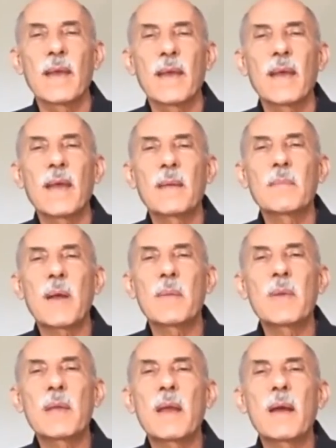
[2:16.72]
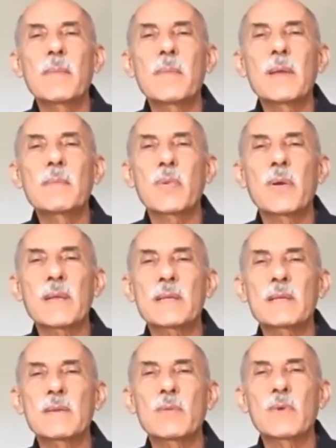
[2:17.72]
And by becoming
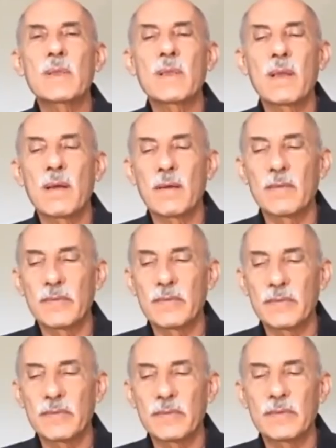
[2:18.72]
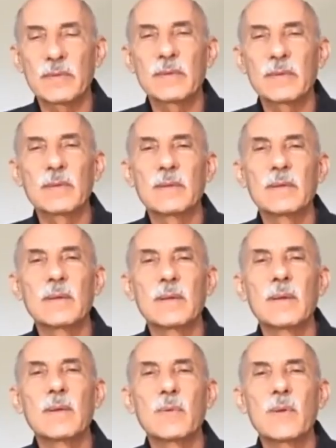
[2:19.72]
present with love,
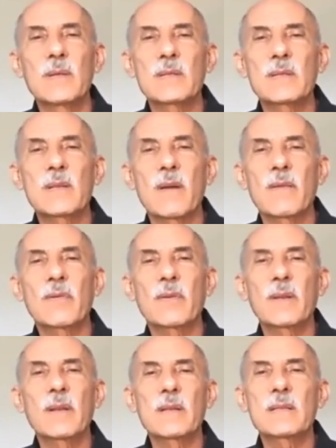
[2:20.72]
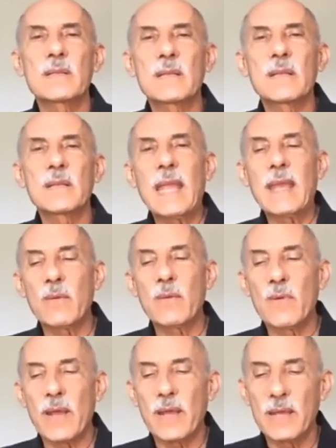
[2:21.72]
we discover it is the
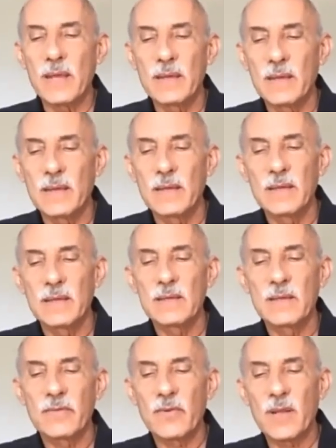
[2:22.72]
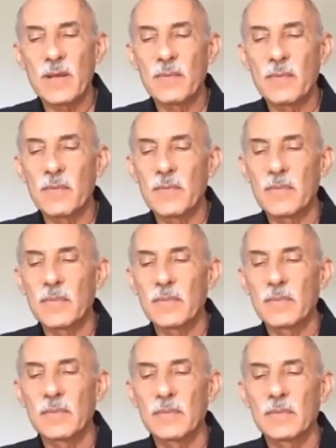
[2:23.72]
gateway to freedom
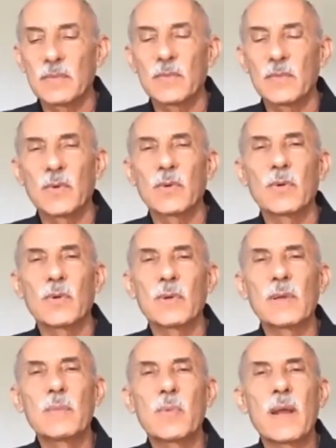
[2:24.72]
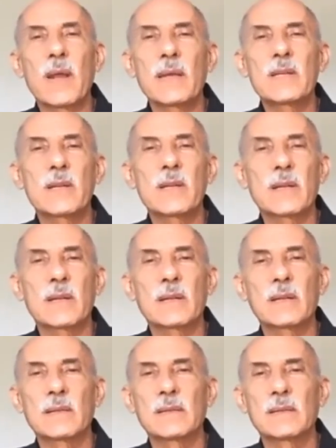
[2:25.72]
or liberation,
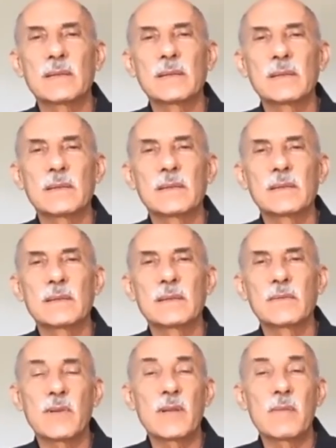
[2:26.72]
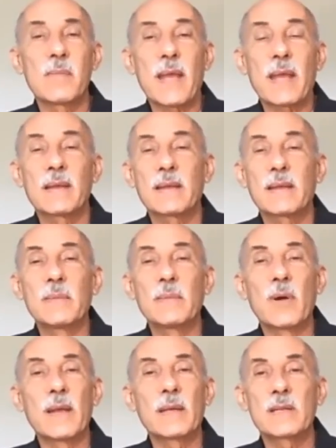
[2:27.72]
freedom and
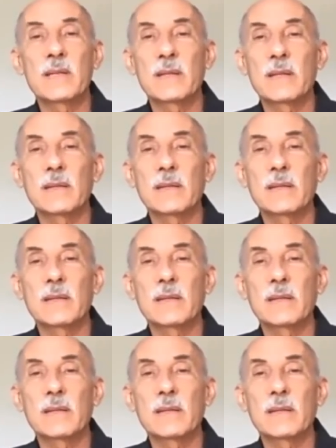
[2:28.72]
liberation.